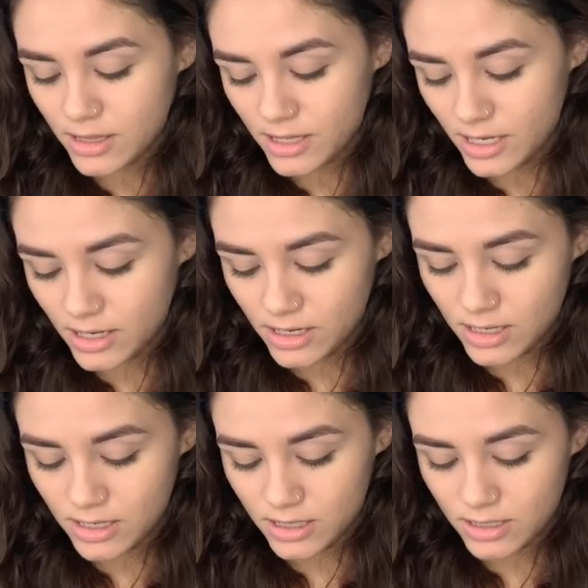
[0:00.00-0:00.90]
They
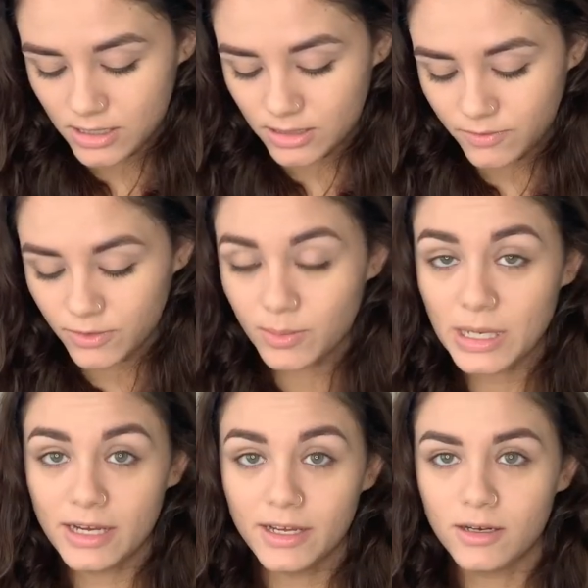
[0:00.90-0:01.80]
are for
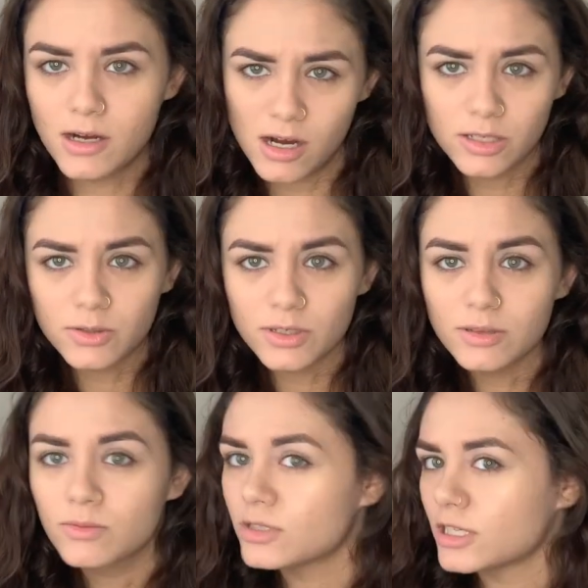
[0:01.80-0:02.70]
my contour,
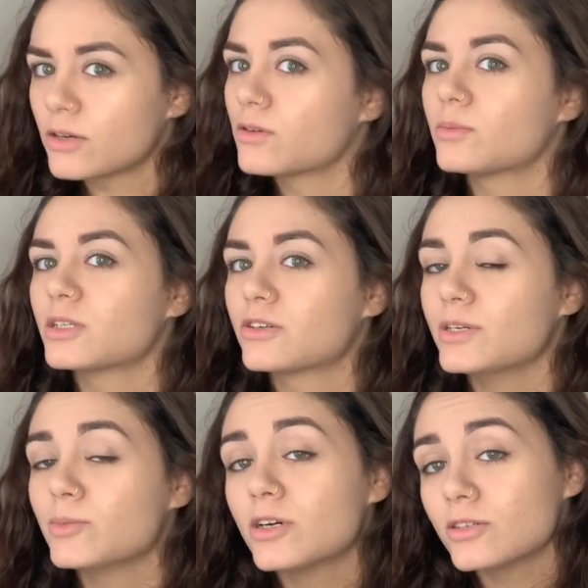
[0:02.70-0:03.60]
which I don't normally
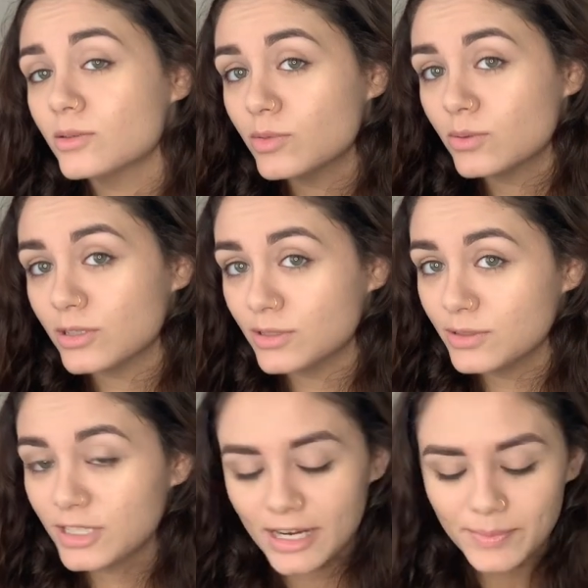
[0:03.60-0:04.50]
cream contour, but we'll do it
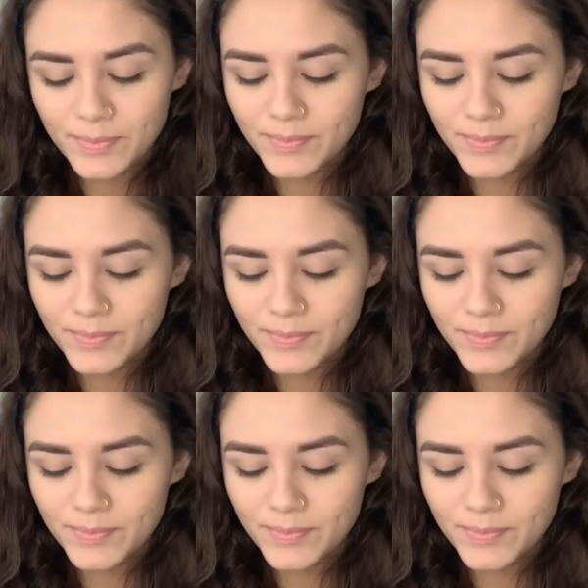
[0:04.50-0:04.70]
today.